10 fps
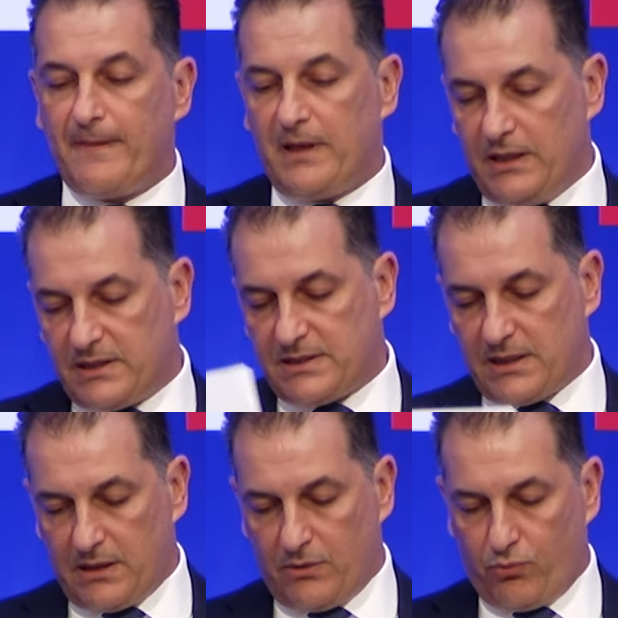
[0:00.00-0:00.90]
is
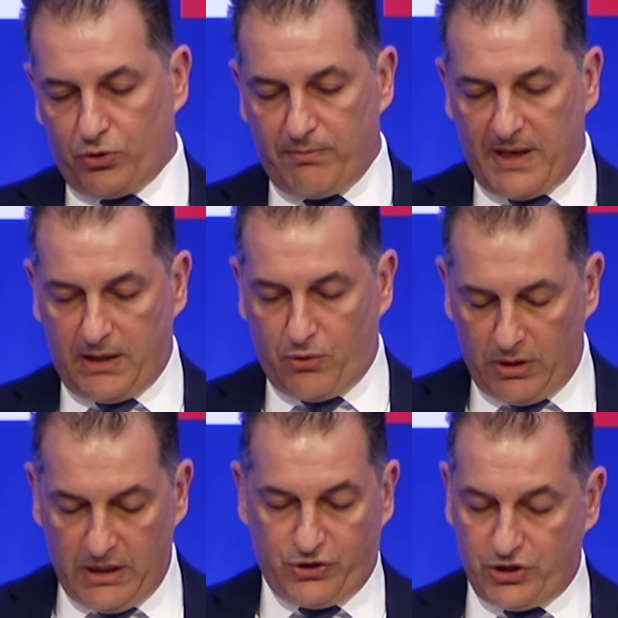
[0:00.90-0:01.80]
what my
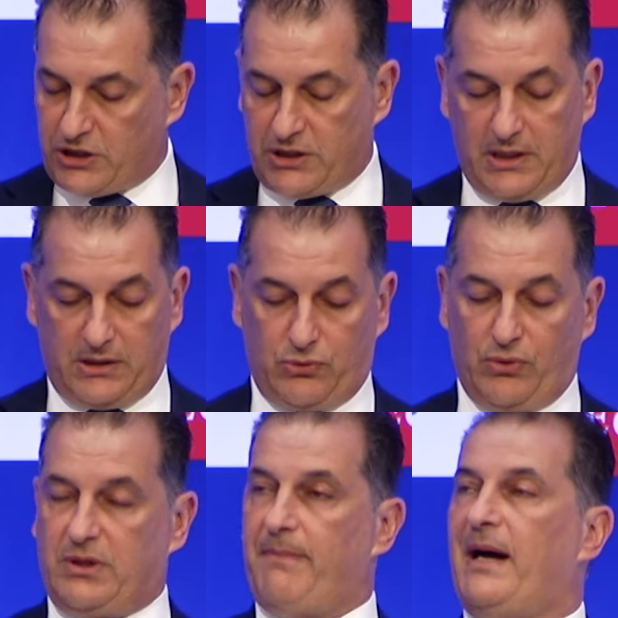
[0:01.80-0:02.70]
colleague just
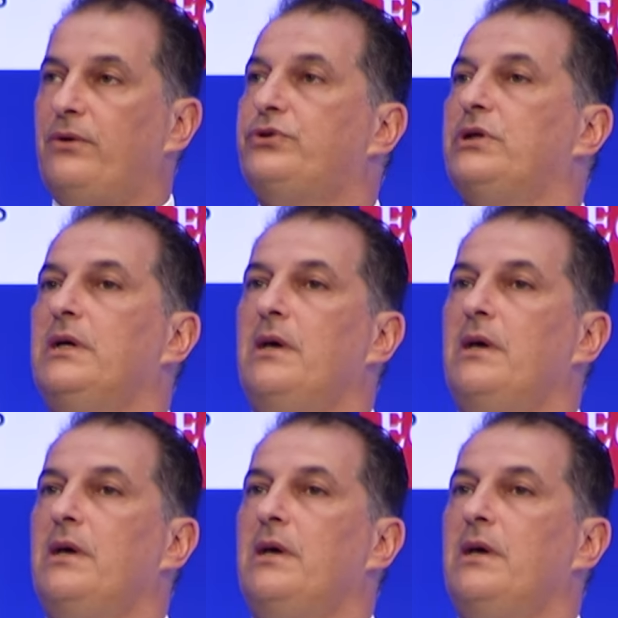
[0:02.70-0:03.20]
talked about,